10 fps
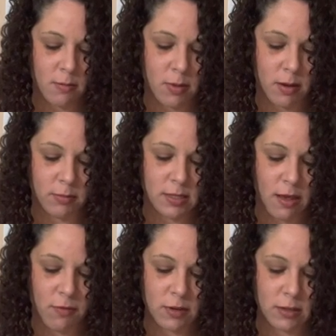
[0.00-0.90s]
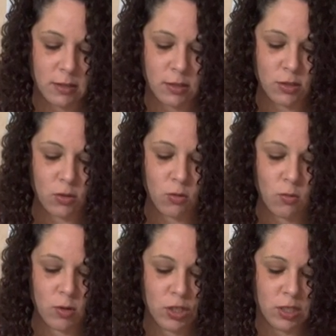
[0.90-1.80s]
but I'm definitely
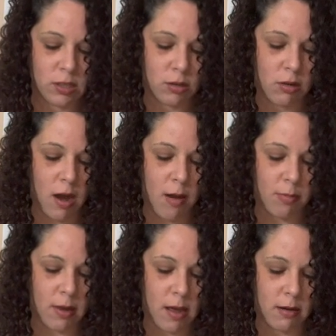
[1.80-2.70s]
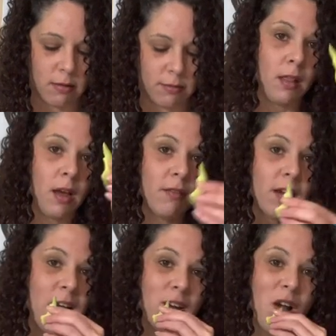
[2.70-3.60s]
squishing the crap out of the
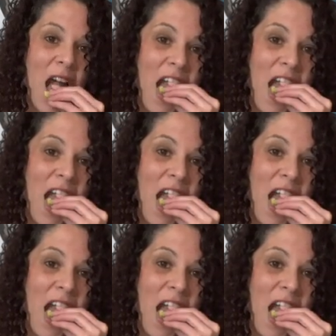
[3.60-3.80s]
avocado.